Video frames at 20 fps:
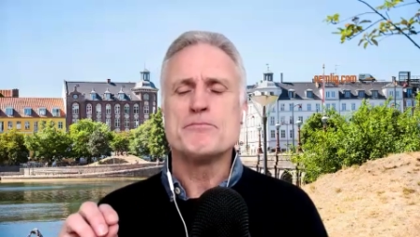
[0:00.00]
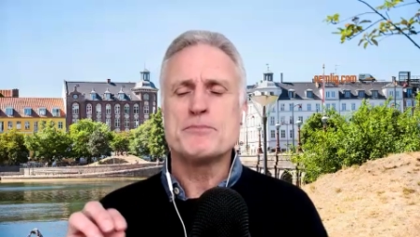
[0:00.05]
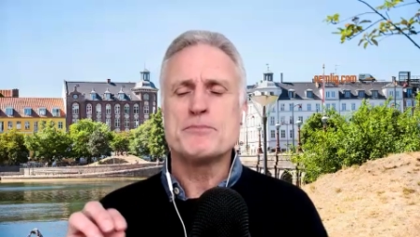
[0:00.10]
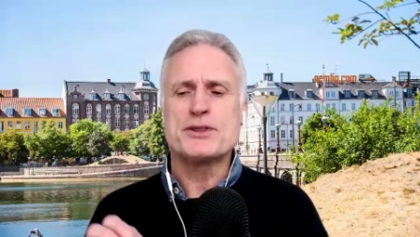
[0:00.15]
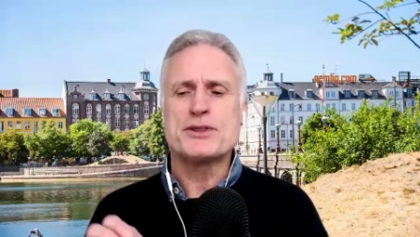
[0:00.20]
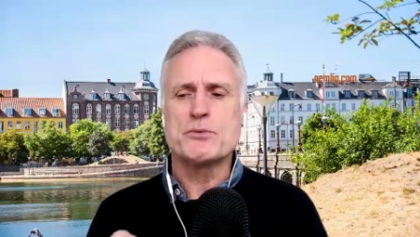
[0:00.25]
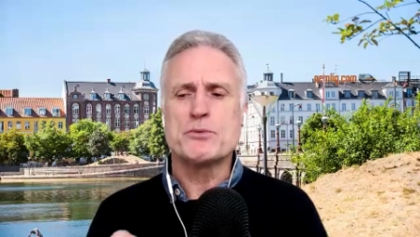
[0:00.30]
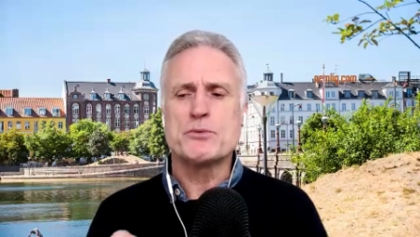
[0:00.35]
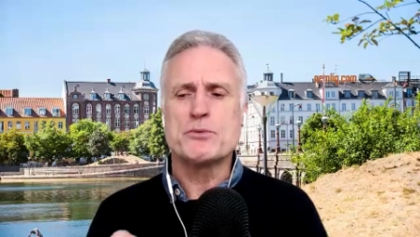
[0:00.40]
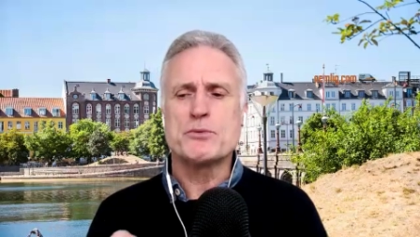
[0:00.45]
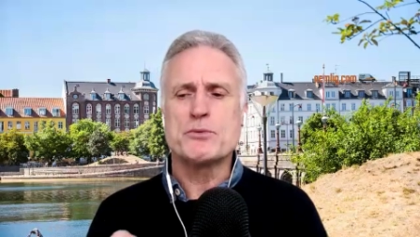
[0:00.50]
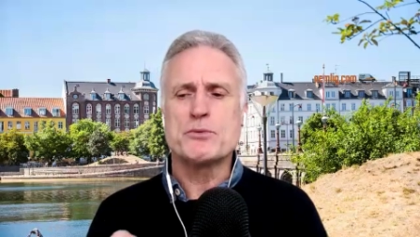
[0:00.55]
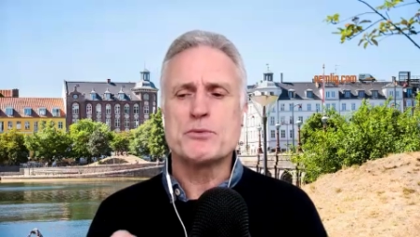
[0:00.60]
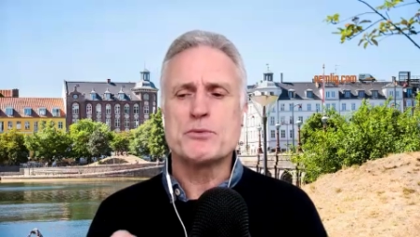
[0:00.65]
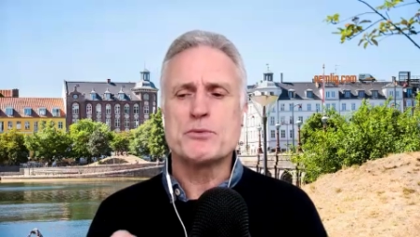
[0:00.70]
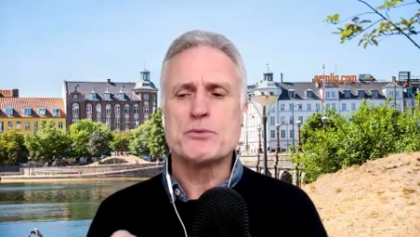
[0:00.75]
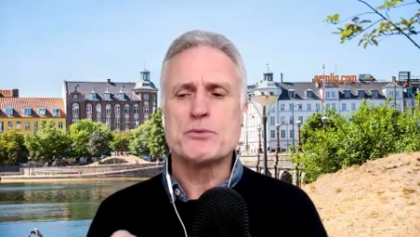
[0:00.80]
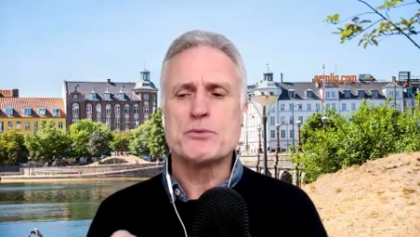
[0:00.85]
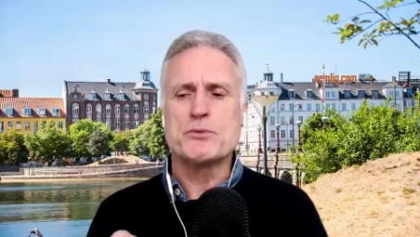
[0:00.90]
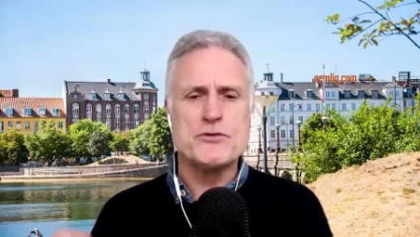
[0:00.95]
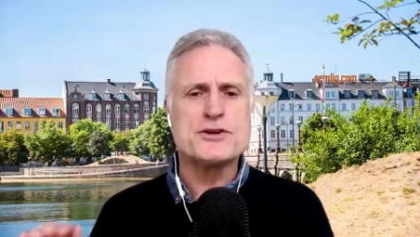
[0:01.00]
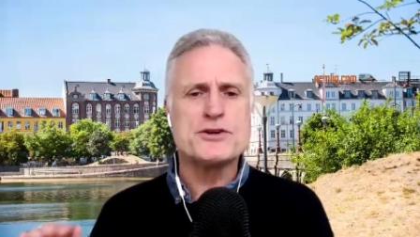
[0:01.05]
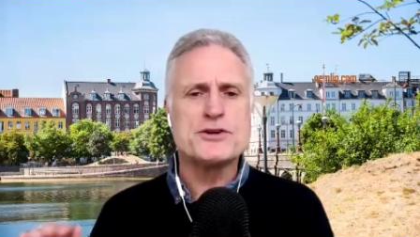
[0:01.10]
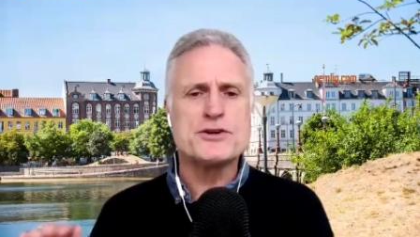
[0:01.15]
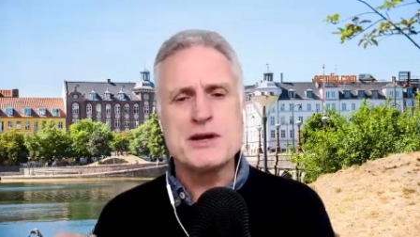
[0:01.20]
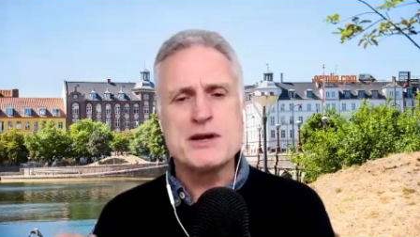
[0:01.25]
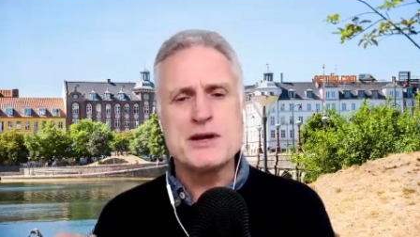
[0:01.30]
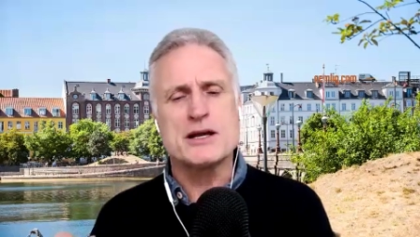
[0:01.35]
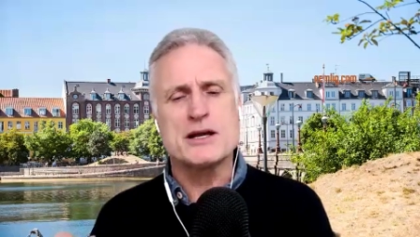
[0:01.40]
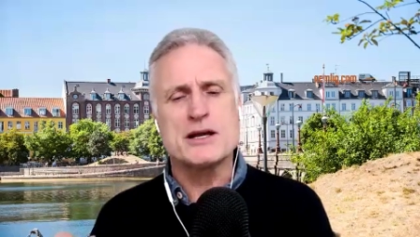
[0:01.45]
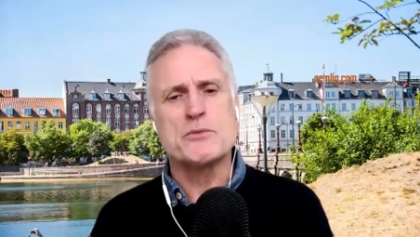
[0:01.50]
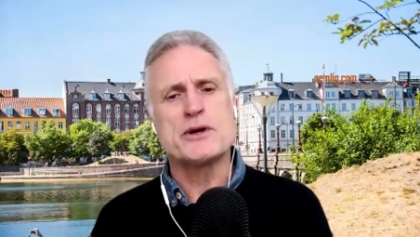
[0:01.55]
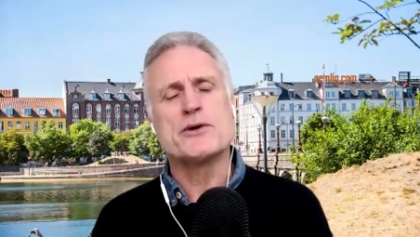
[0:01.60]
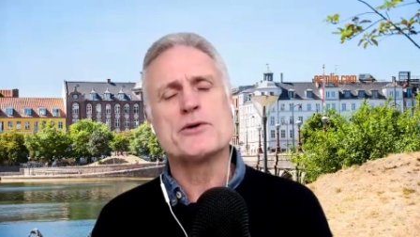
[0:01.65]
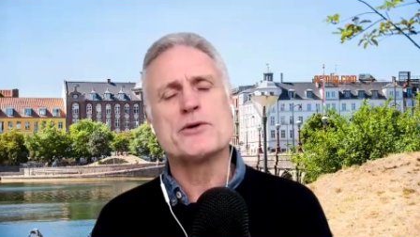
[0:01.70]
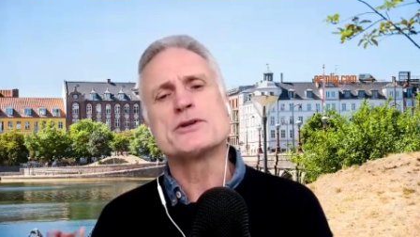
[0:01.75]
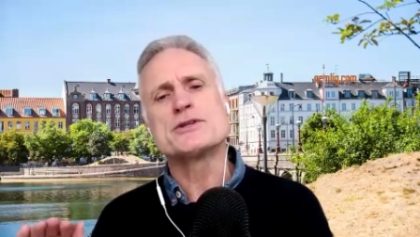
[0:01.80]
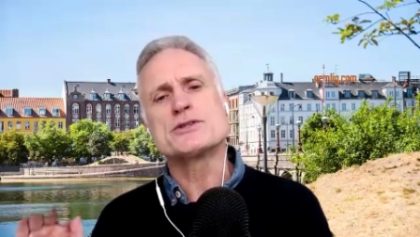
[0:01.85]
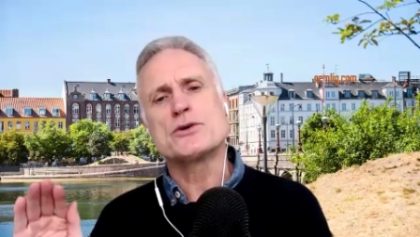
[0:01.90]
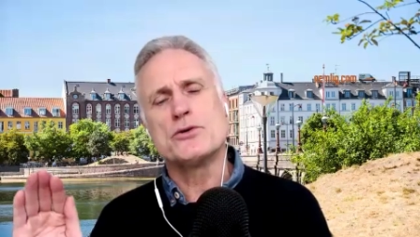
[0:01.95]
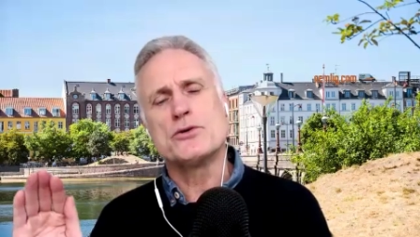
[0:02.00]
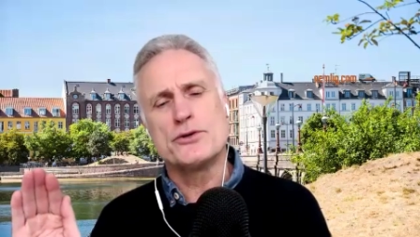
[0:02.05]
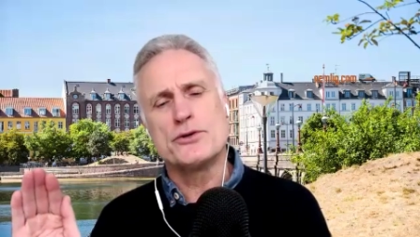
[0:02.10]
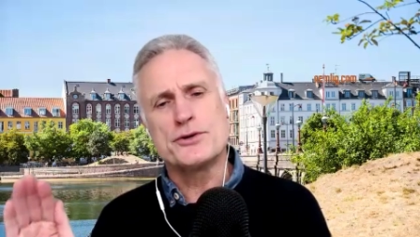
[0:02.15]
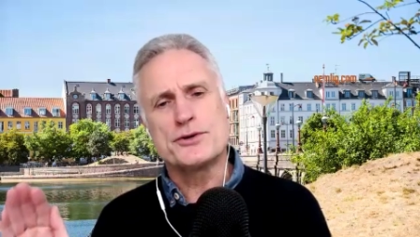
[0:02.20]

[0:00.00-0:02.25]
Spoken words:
But the ones that are intermediate, we'd always call